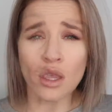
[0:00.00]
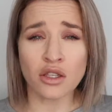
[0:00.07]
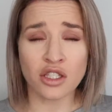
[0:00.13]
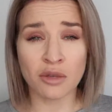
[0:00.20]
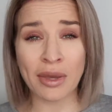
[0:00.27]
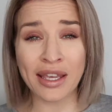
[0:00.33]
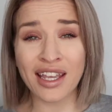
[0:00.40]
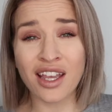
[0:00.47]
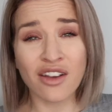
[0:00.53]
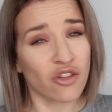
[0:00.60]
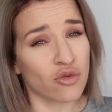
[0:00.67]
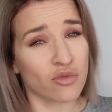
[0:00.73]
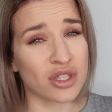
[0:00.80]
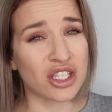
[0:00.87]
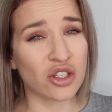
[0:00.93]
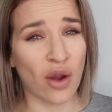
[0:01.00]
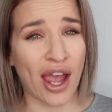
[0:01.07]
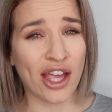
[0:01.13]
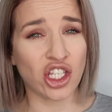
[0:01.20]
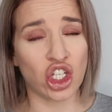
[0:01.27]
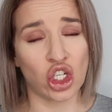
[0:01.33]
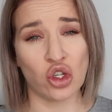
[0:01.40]
So making it from
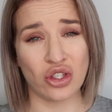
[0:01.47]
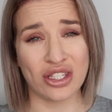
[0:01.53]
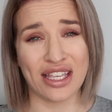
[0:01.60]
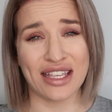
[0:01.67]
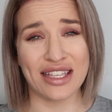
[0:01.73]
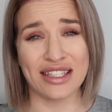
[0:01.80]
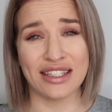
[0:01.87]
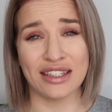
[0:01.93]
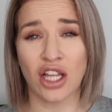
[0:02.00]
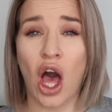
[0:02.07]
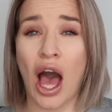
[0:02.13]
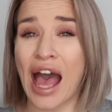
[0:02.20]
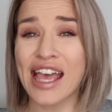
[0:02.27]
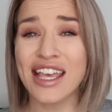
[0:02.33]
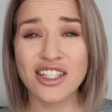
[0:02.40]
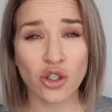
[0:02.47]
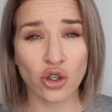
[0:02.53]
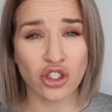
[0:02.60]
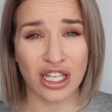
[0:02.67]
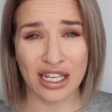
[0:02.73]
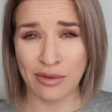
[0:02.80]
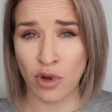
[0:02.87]
scratch uses lye, so
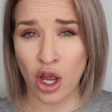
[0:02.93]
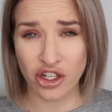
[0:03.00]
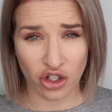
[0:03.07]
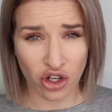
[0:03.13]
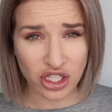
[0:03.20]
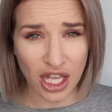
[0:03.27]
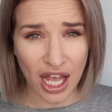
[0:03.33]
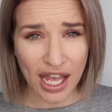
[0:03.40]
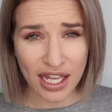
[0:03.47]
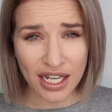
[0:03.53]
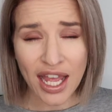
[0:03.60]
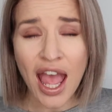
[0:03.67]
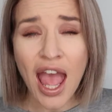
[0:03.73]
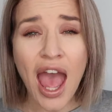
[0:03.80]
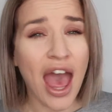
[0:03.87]
sodium hydroxide,